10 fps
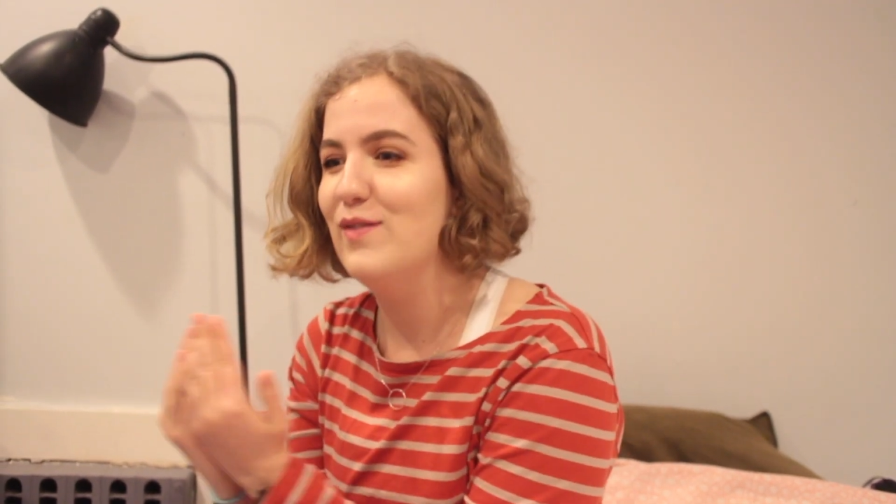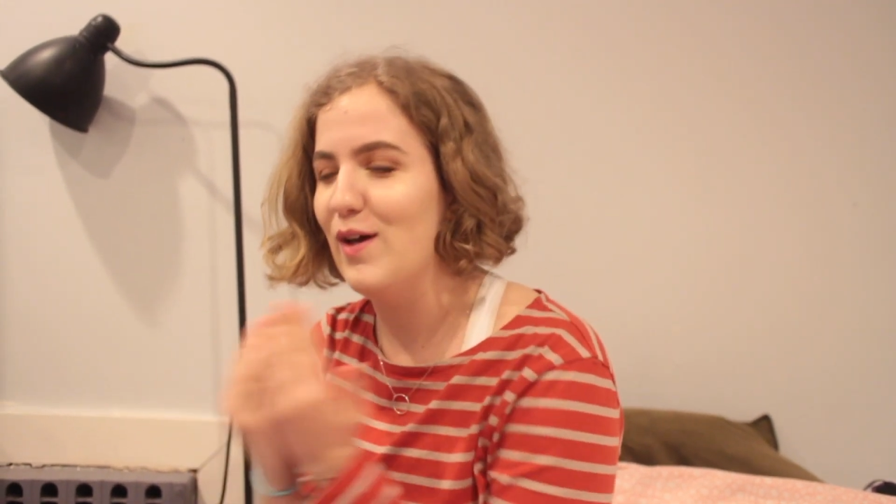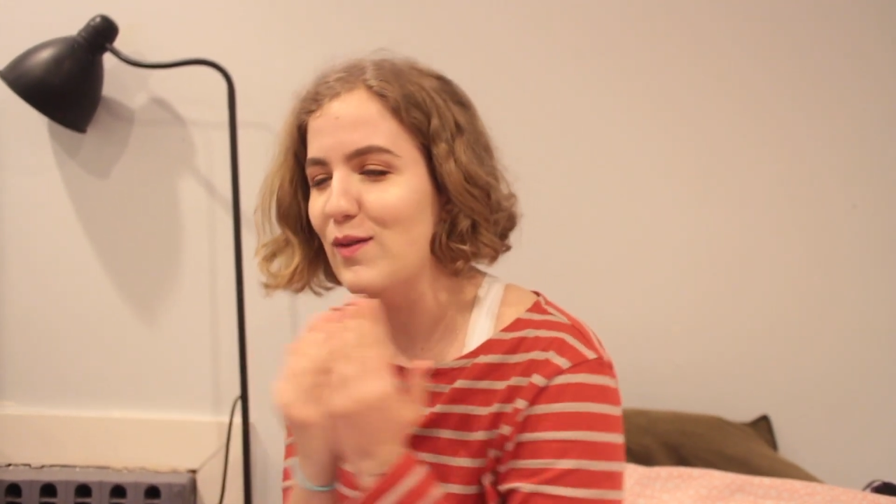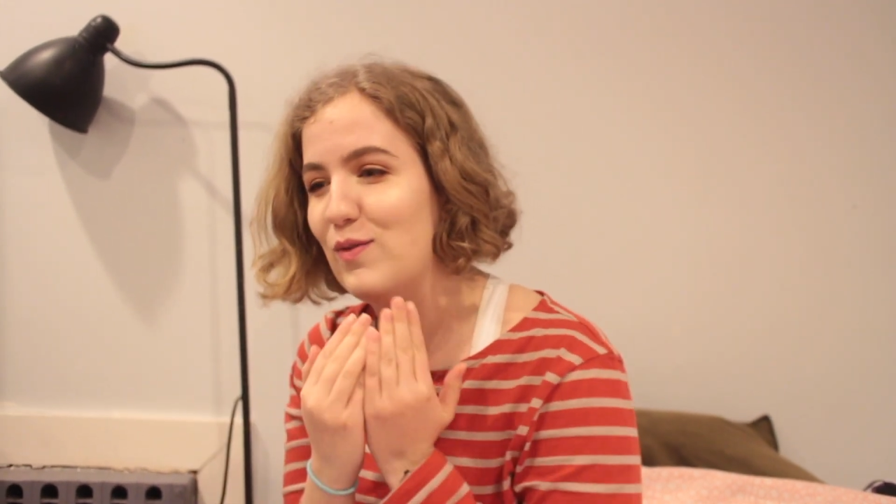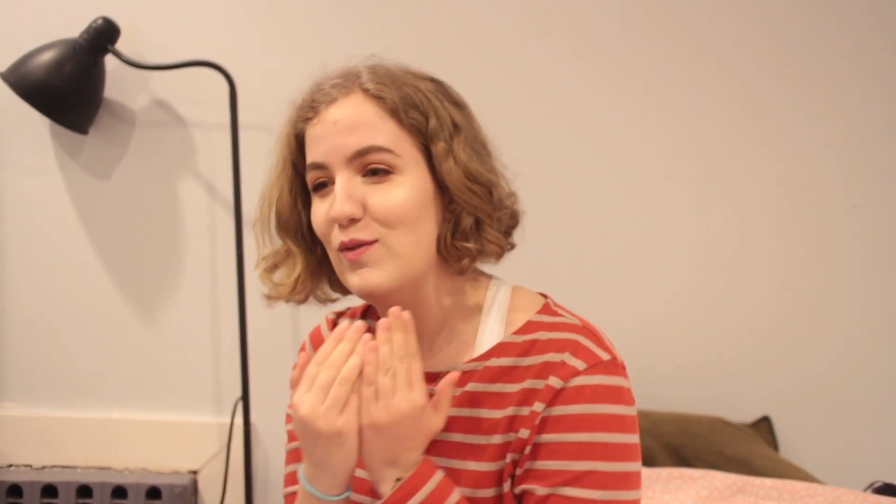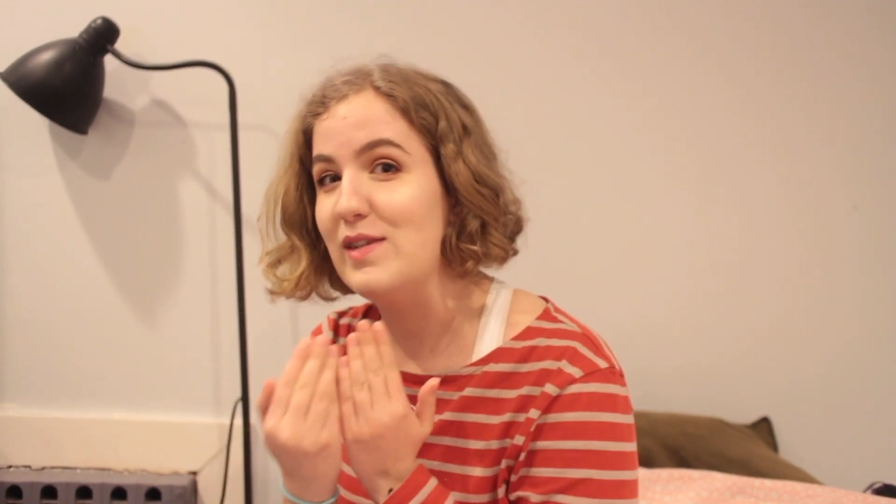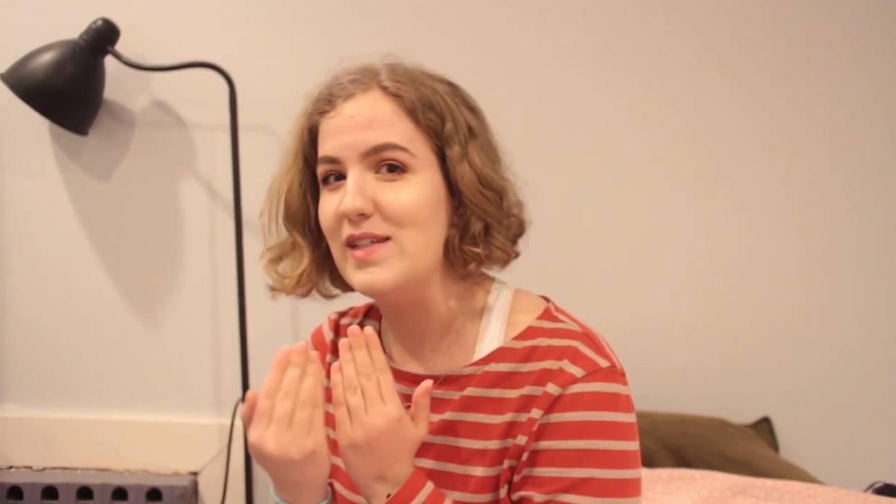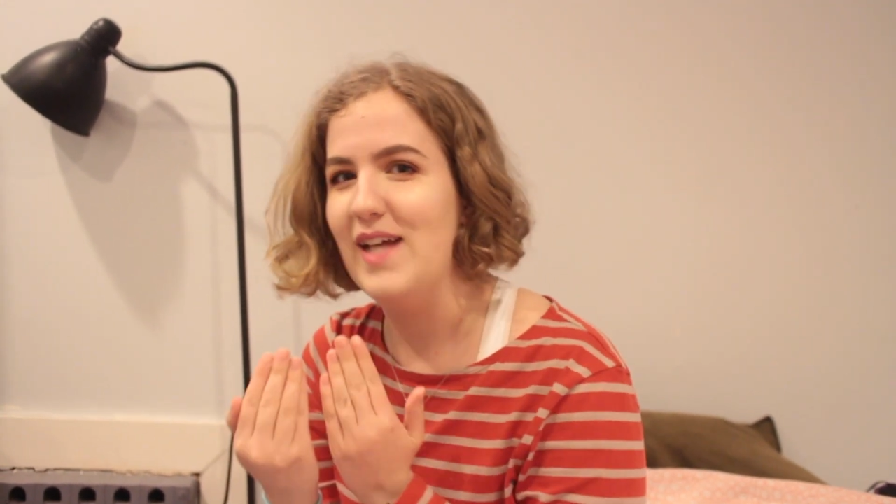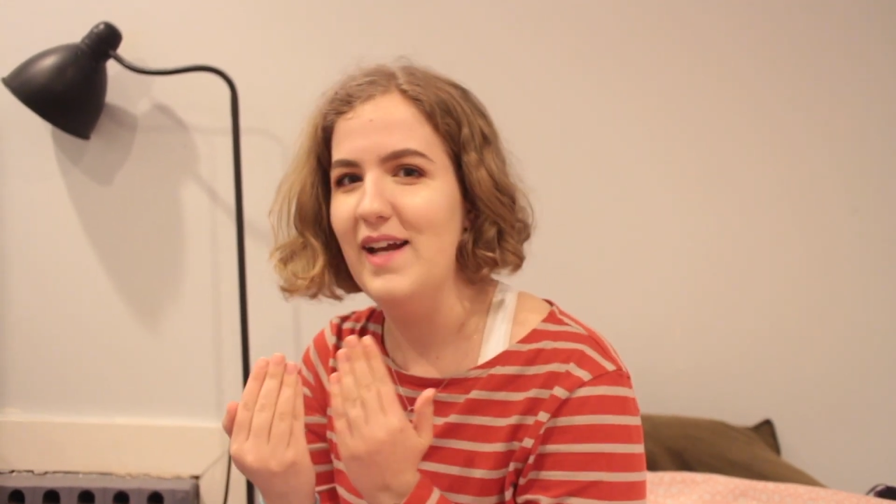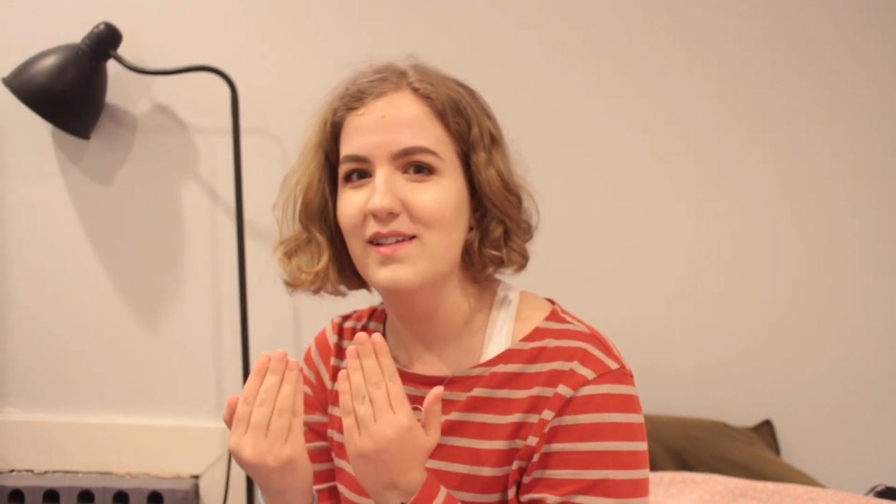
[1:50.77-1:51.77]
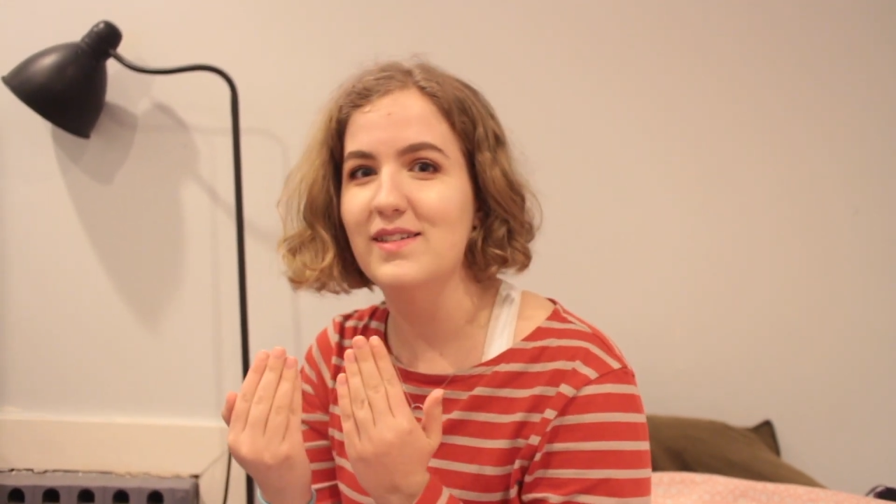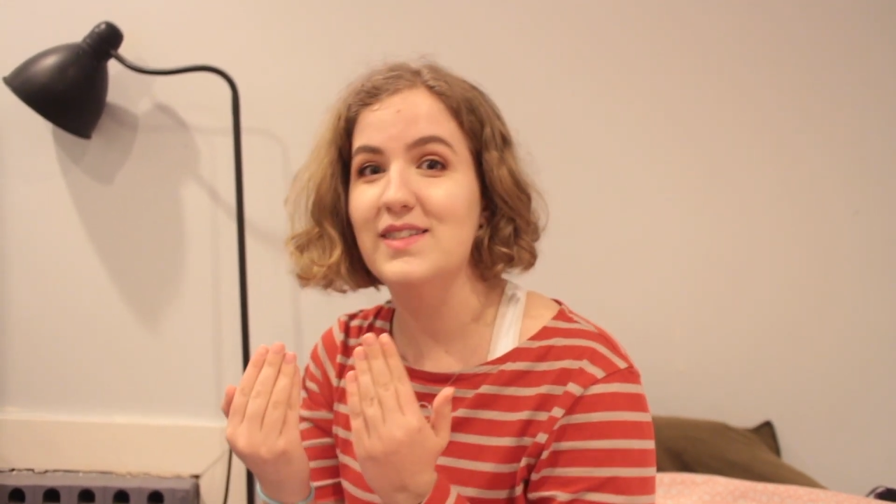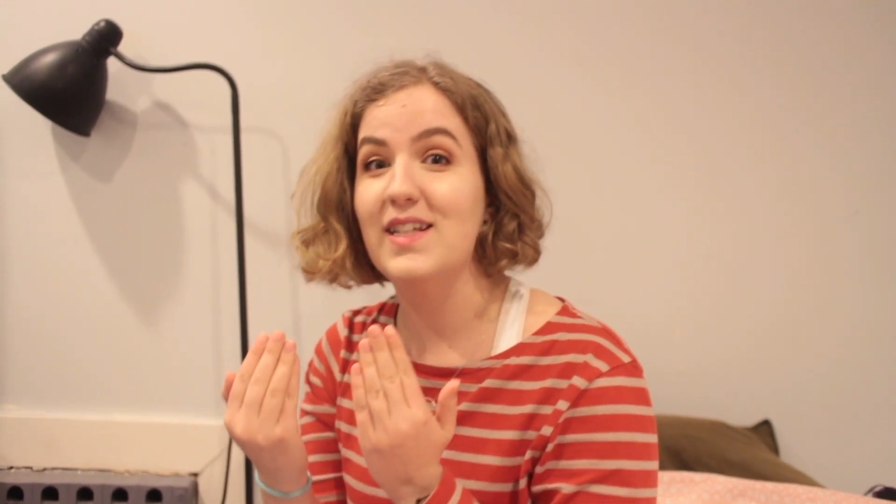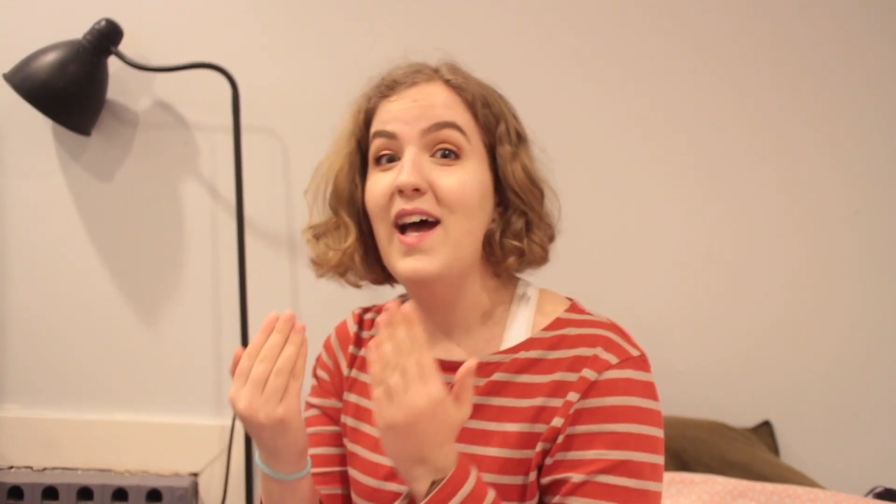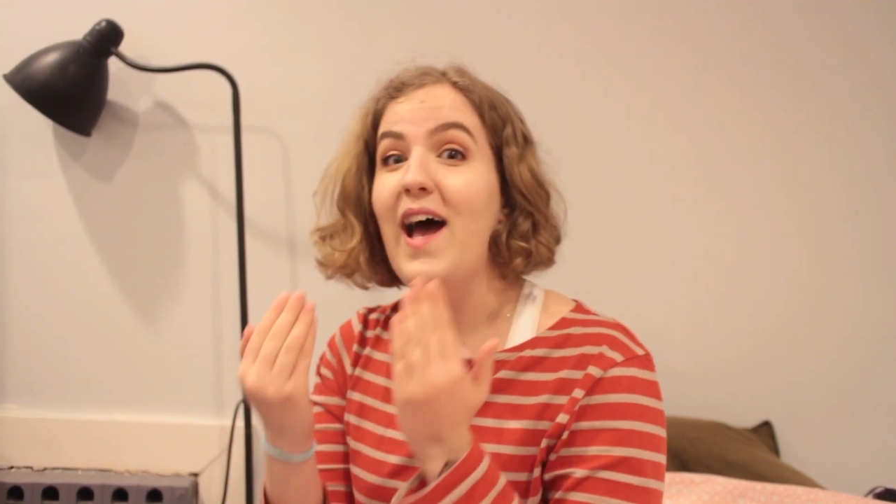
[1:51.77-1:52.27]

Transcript: go through the tunnels,